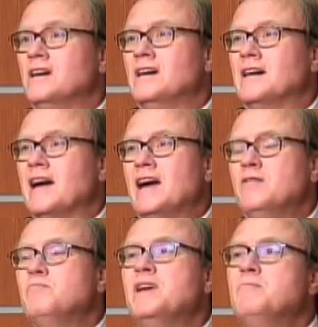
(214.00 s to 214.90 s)

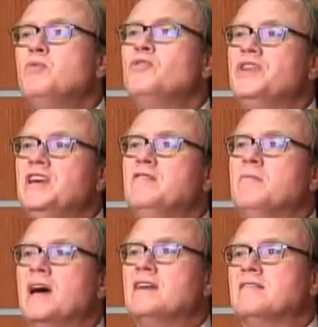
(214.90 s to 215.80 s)
Okay? People need
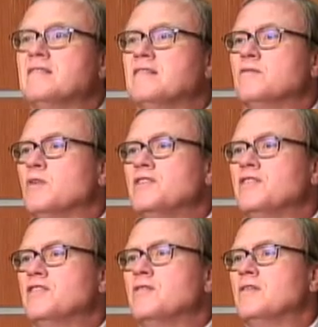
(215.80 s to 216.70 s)
medicine
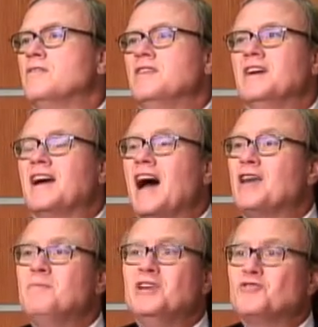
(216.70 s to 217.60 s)
whether the, the
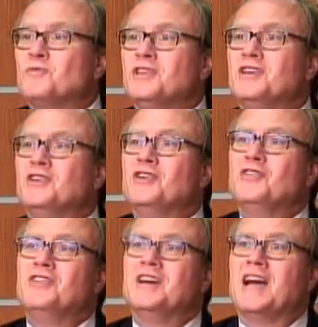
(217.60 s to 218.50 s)
economy is really good
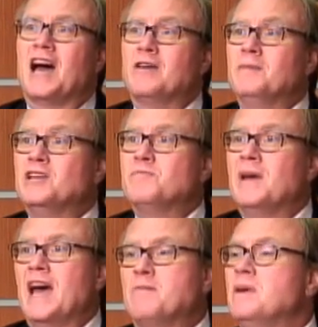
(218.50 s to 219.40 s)
or the economy is
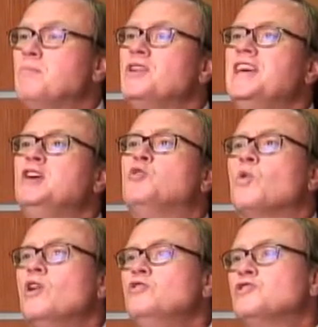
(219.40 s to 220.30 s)
bad. People need
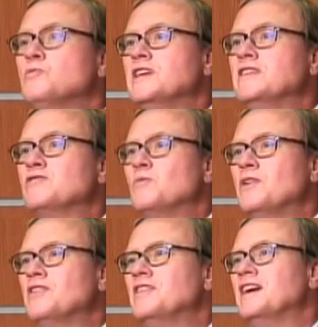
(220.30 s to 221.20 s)
groceries
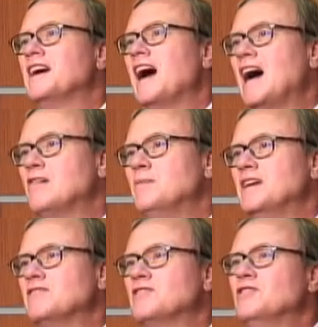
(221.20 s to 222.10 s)
whether the economy
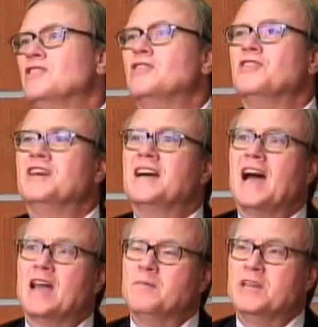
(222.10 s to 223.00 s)
is good or the
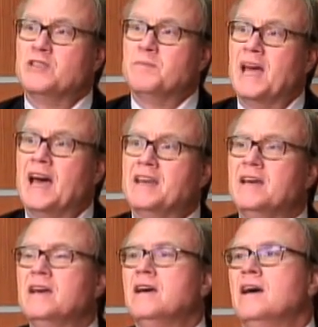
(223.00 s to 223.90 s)
economy is bad.
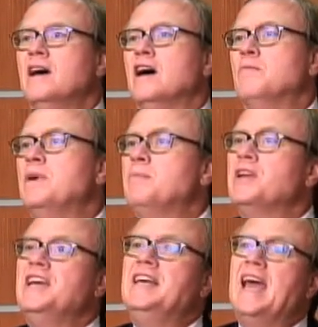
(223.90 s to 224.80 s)
Uh, people
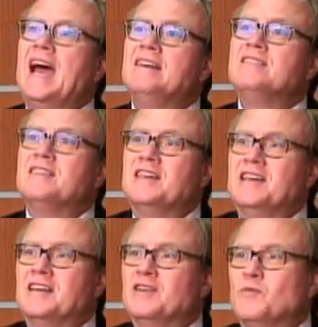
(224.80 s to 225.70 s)
need
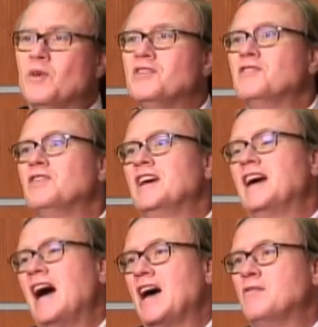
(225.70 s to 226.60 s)
gasoline, whether the
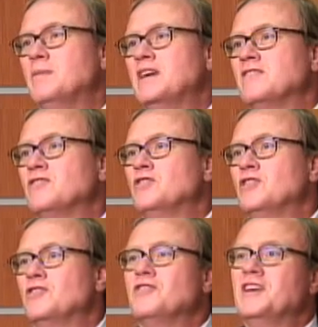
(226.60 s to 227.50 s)
economy is
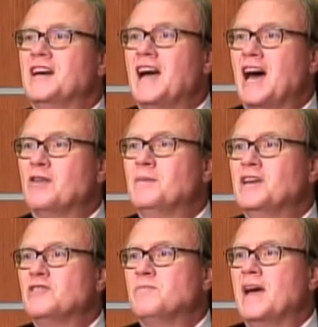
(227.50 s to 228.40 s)
good or the economy
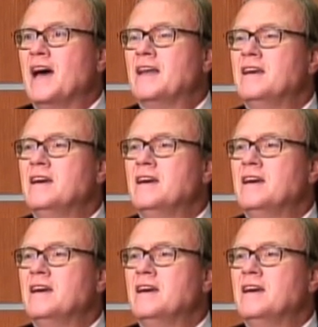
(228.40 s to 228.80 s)
is bad.